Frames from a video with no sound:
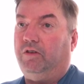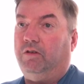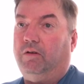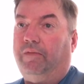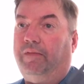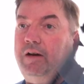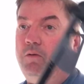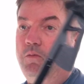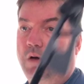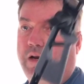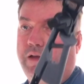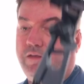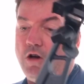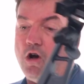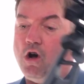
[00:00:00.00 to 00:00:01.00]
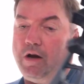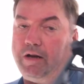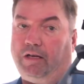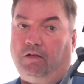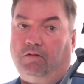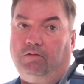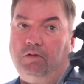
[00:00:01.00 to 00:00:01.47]
you and they're running the
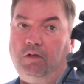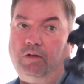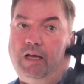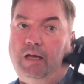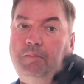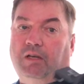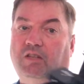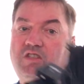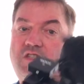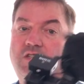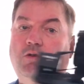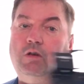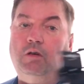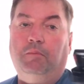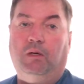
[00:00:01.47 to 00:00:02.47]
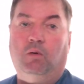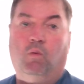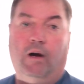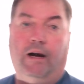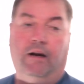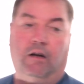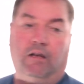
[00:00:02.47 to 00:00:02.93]
audio, okay? But it still can be
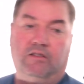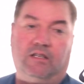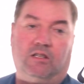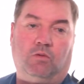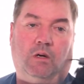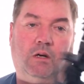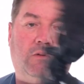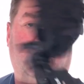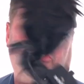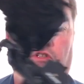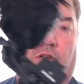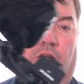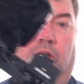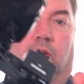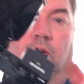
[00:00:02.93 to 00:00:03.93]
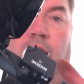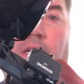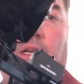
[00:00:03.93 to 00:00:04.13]
wireless. That's what I want to show you.